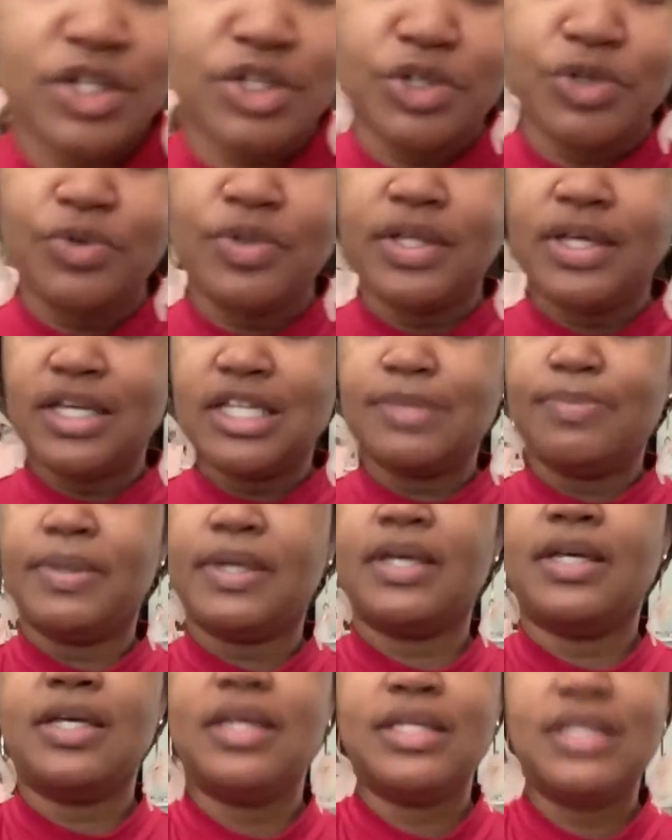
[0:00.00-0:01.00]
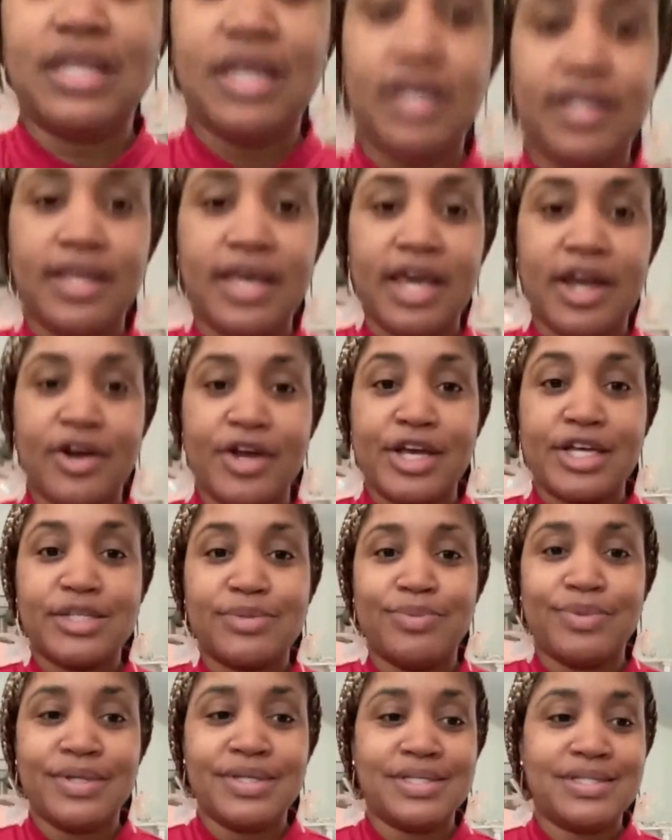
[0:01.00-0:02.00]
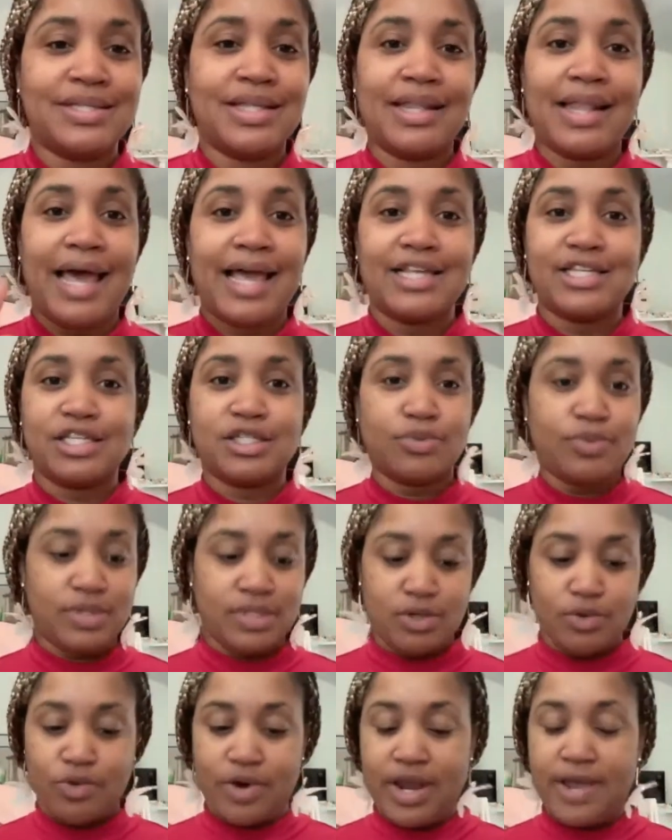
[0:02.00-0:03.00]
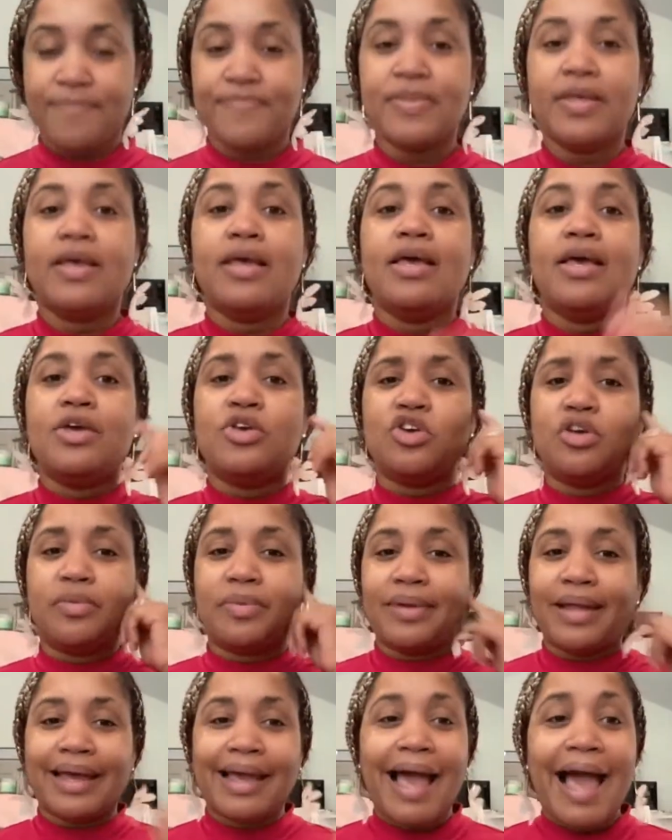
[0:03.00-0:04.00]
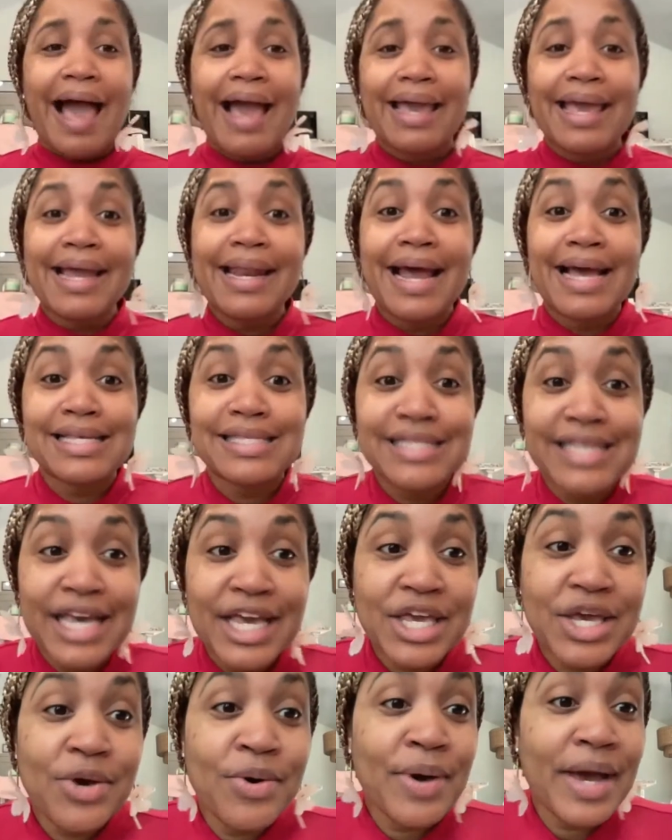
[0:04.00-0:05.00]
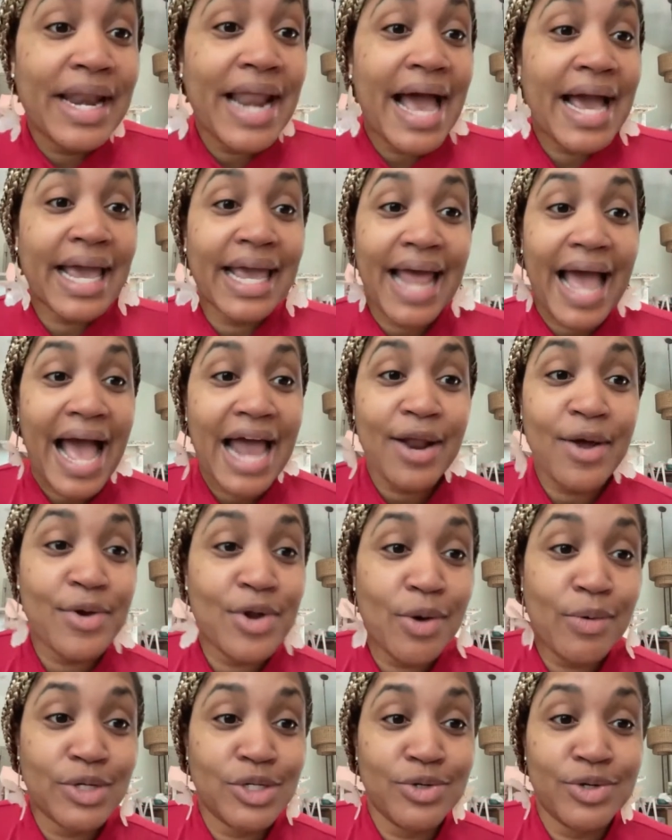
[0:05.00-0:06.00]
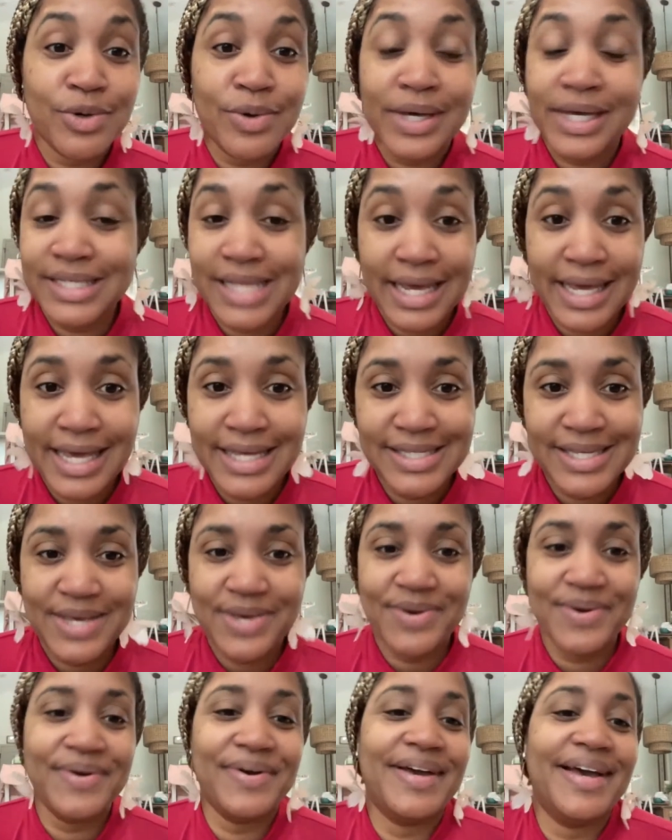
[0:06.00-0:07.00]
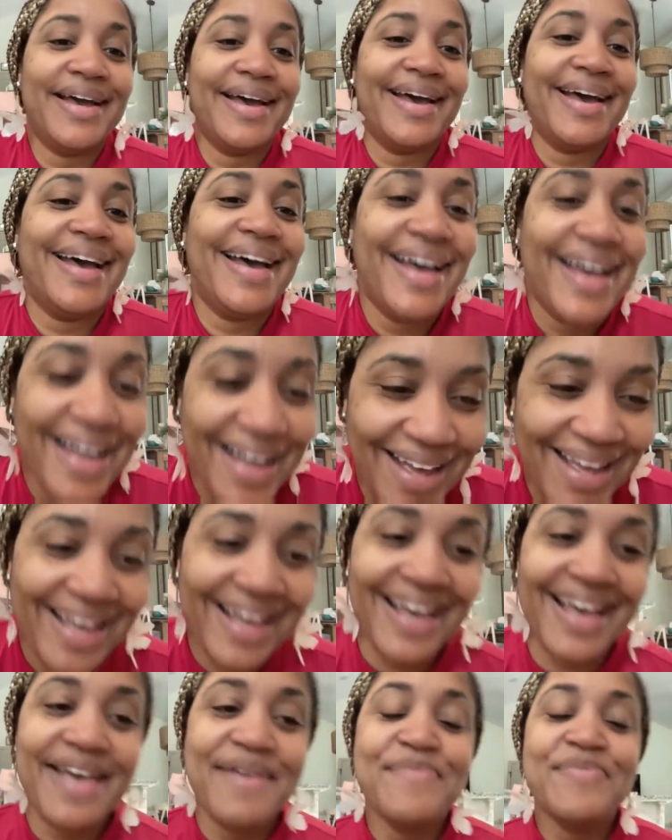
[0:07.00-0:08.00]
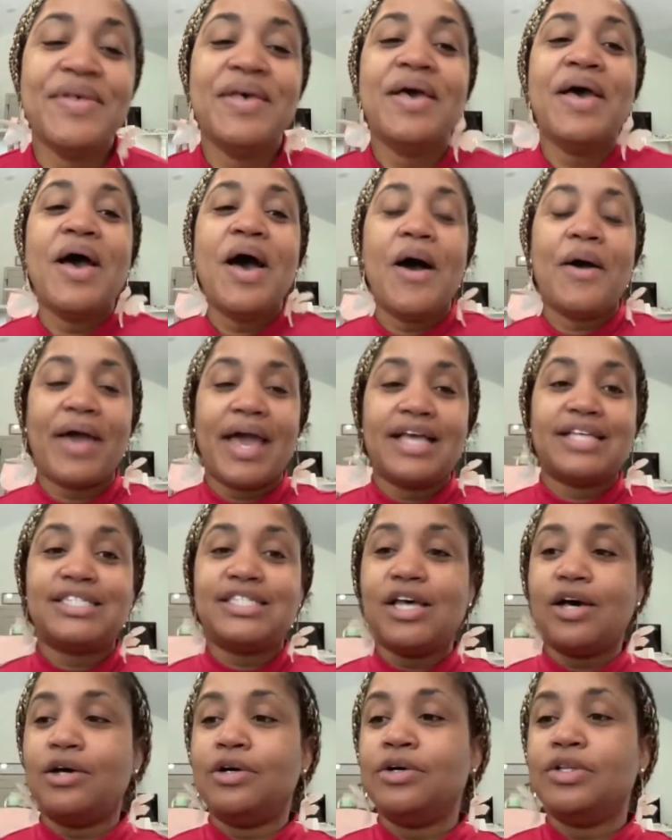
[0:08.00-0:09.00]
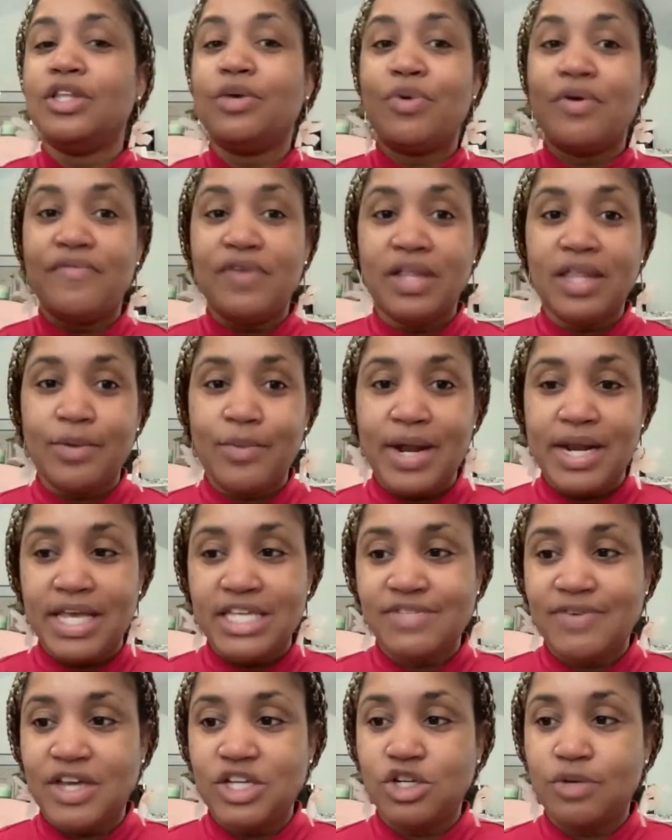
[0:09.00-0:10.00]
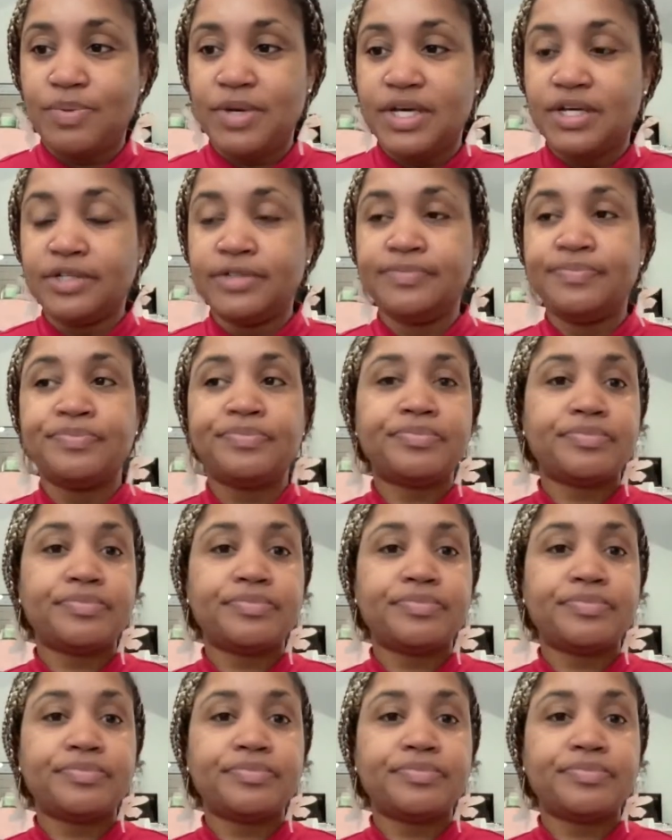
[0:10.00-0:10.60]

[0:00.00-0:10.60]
do this because the other areas was the light just wasn't great. You'd be like, I cannot see you, and I don't know what you're doing because I can't see you. Okay, so the Revealing Radiance Facial Peel.